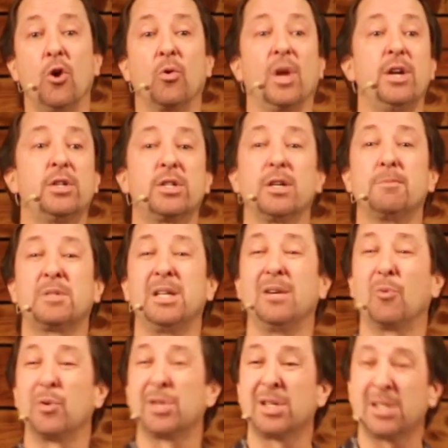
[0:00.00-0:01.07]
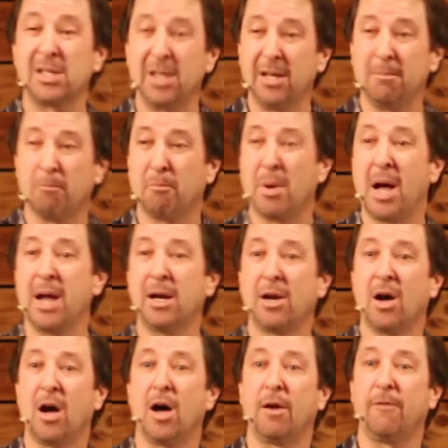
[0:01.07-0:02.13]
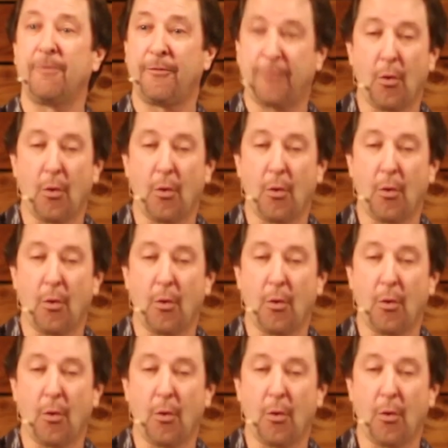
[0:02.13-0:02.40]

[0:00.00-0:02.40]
relationships that were sent by God